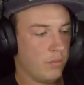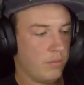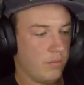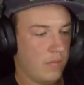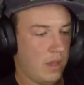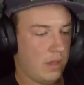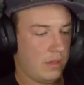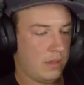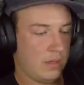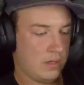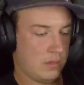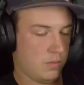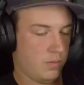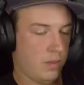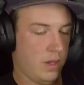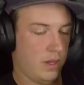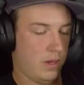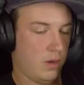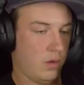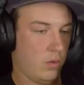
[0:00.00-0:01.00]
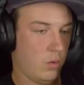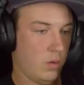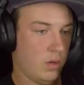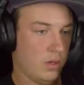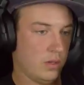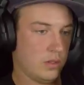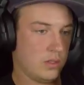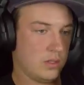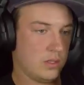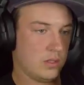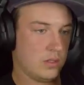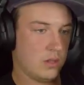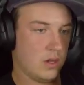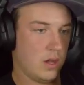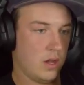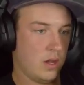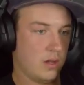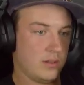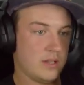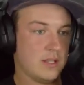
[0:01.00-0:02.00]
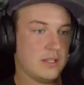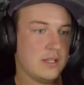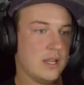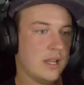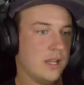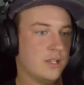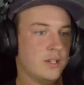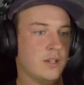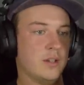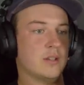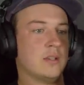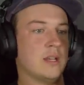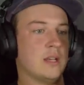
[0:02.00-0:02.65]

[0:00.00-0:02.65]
made things bigger was destinations,